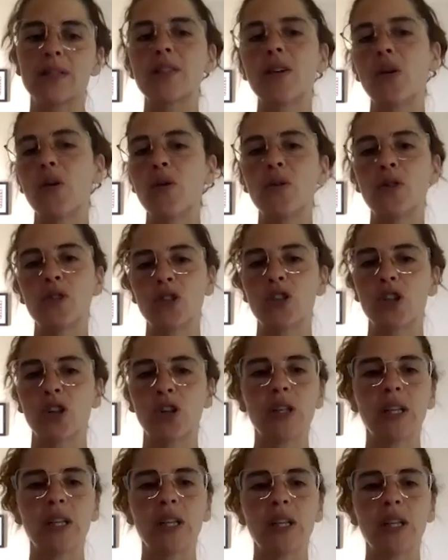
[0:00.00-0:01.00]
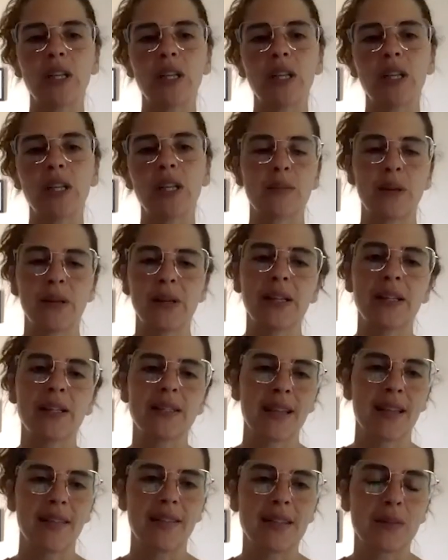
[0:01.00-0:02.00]
own journey and experience
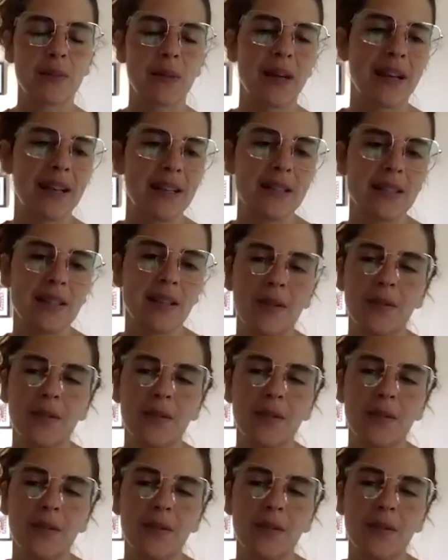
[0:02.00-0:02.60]
on this planet. So